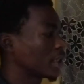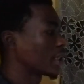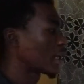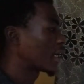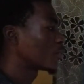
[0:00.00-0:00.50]

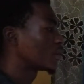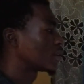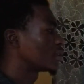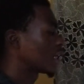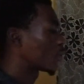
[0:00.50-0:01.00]
in line with
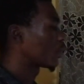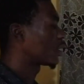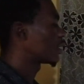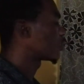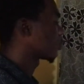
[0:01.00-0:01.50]
it and we add
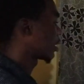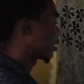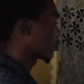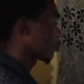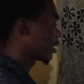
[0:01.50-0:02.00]
it
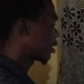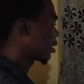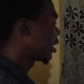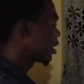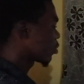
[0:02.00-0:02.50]
together.
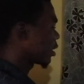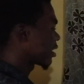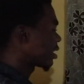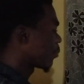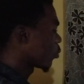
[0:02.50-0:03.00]
So
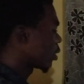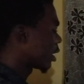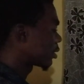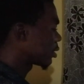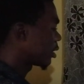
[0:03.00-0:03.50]
example
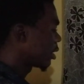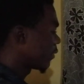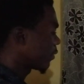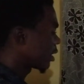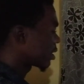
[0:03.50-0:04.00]
1.
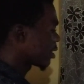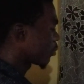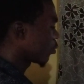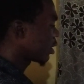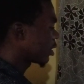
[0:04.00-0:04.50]
For the
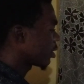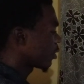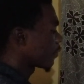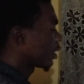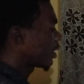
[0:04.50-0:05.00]
example 1,
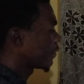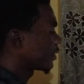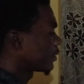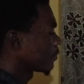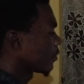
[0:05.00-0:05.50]
if we are
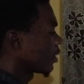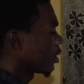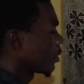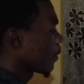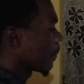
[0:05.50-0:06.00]
having
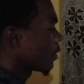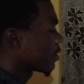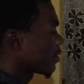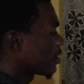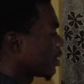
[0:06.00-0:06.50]

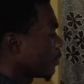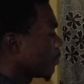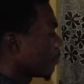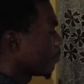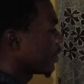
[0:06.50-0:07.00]

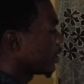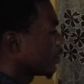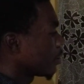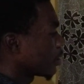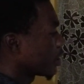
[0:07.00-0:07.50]

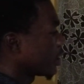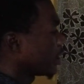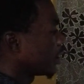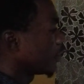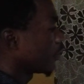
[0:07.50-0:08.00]
CB3